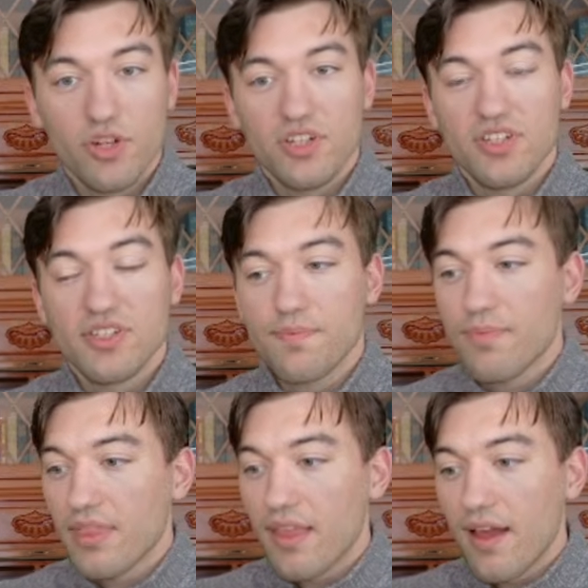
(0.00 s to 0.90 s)
is
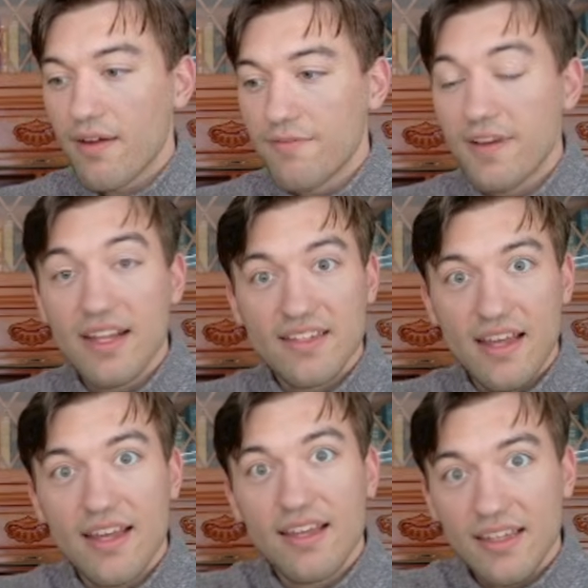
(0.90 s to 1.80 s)
a
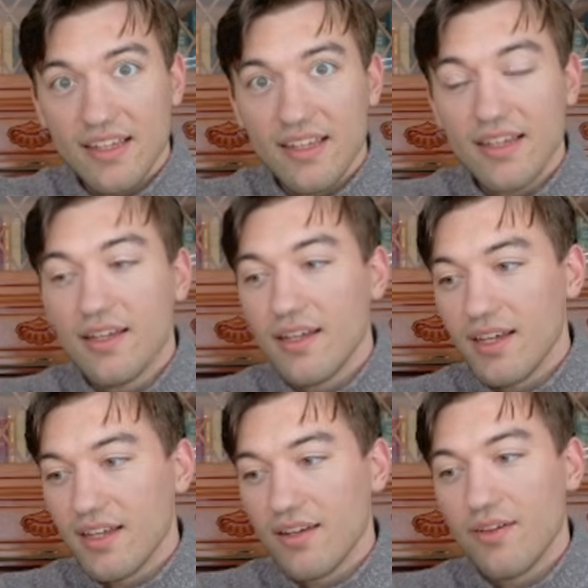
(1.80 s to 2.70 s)
fede he
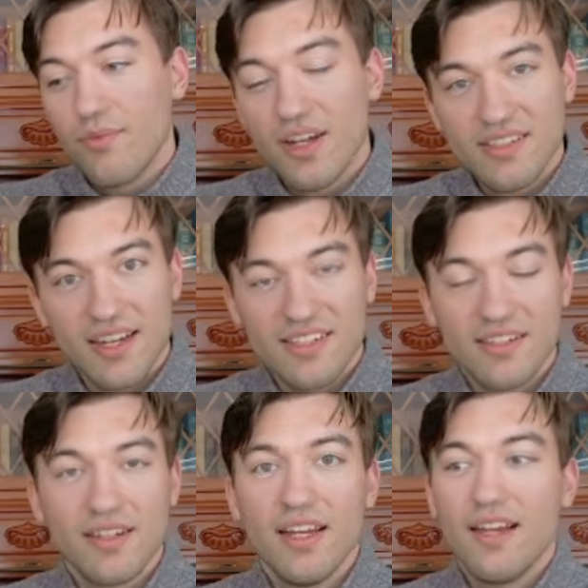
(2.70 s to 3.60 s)
in West
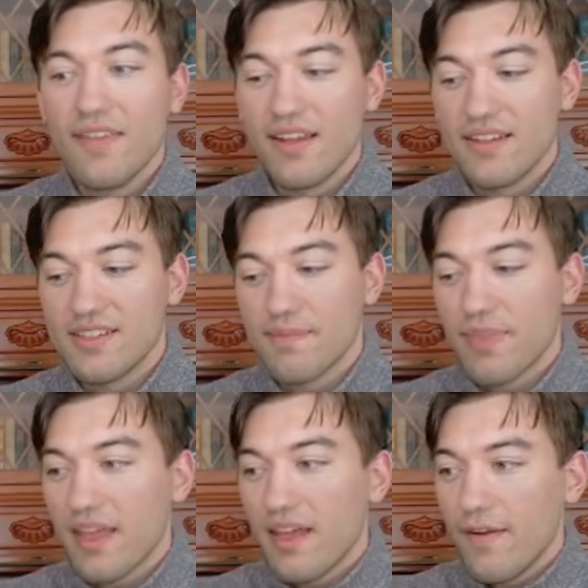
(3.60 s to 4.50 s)
Saxon, that is
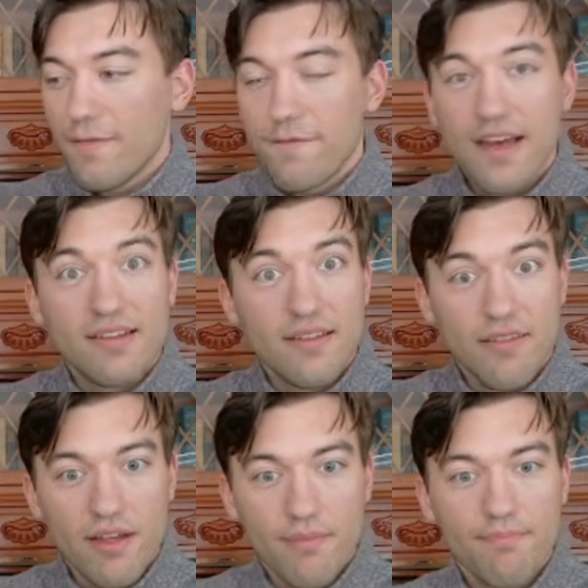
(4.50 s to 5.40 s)
fed
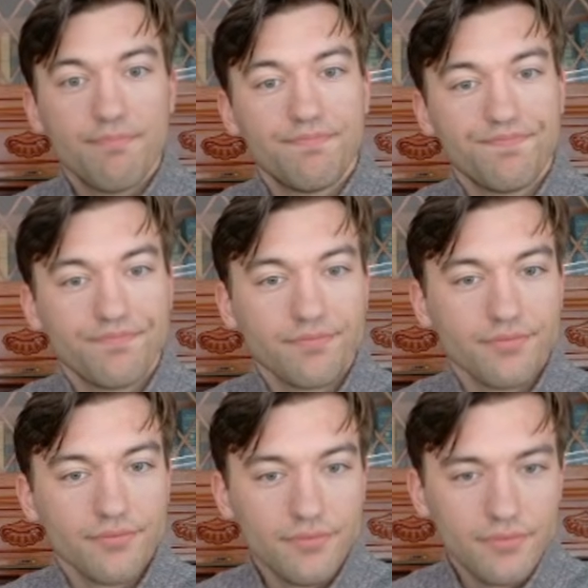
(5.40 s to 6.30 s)
them.
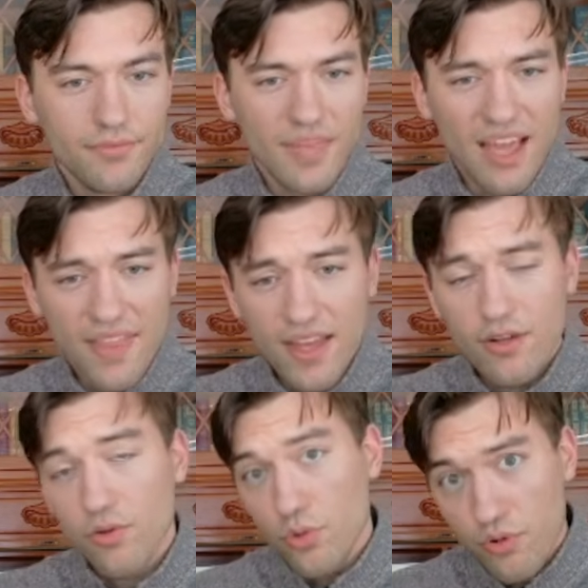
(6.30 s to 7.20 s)
And then
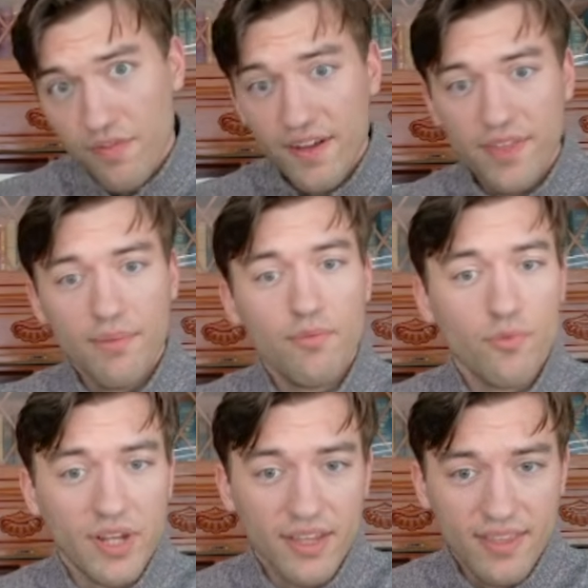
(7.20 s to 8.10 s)
who fed them?
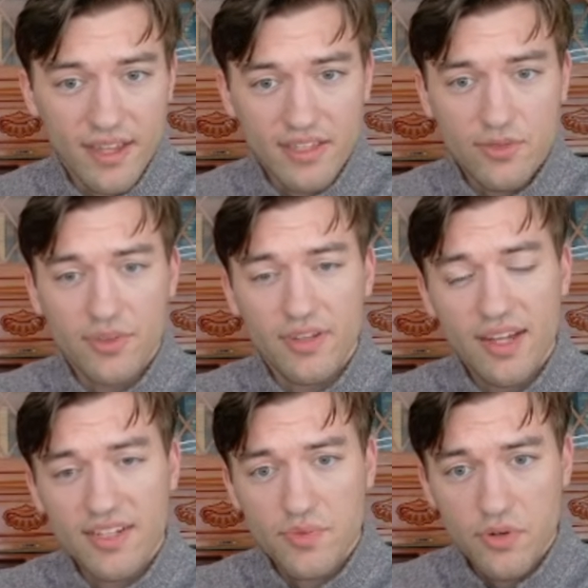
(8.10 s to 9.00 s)
We get the answer with the
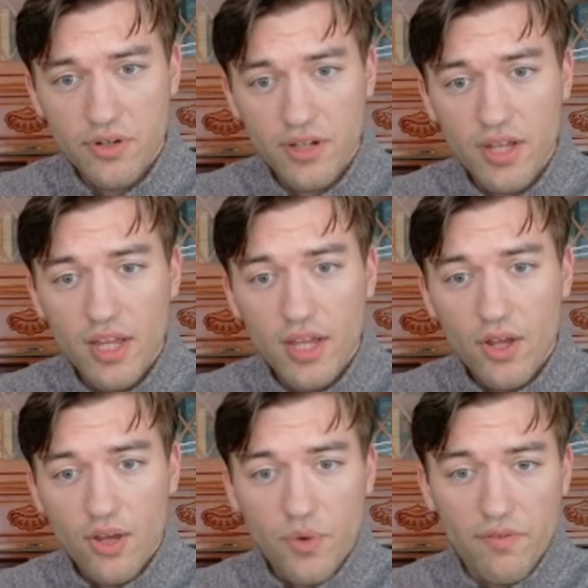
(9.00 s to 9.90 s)
next word.
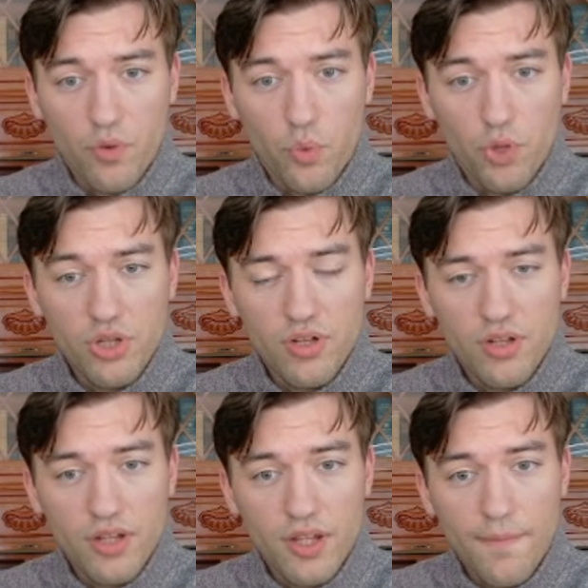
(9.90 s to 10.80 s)
We have a win,
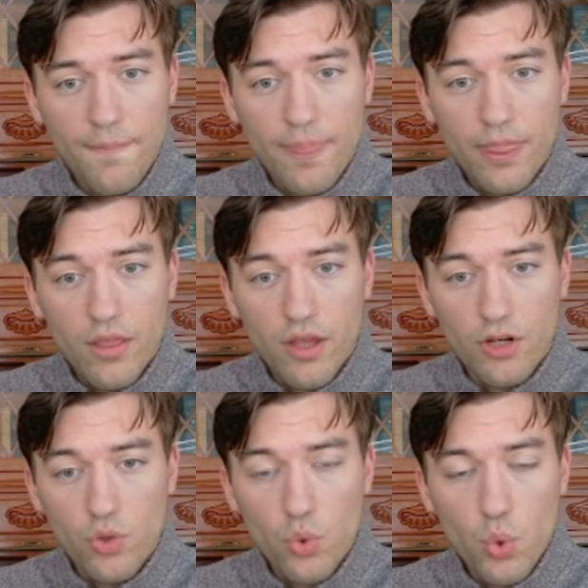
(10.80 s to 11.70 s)
an
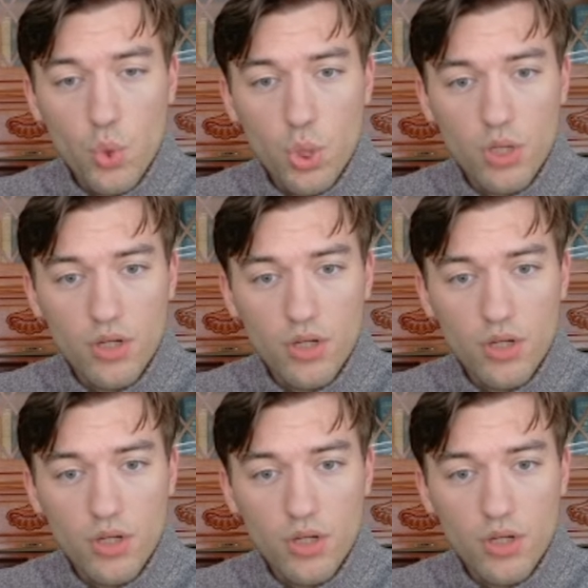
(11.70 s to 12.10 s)
ur,